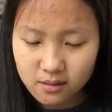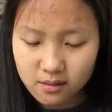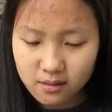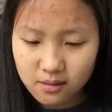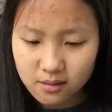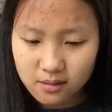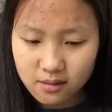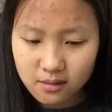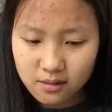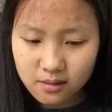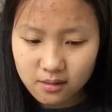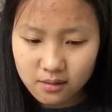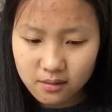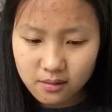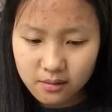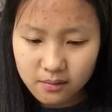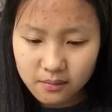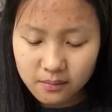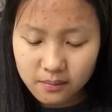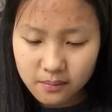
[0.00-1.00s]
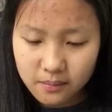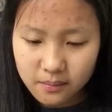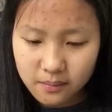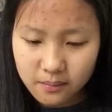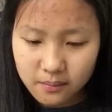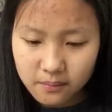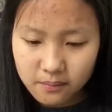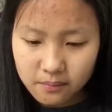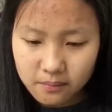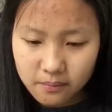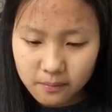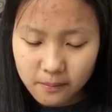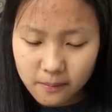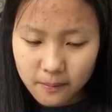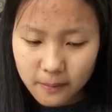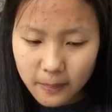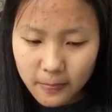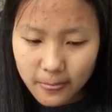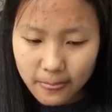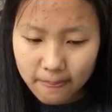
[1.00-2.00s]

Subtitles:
[no speech]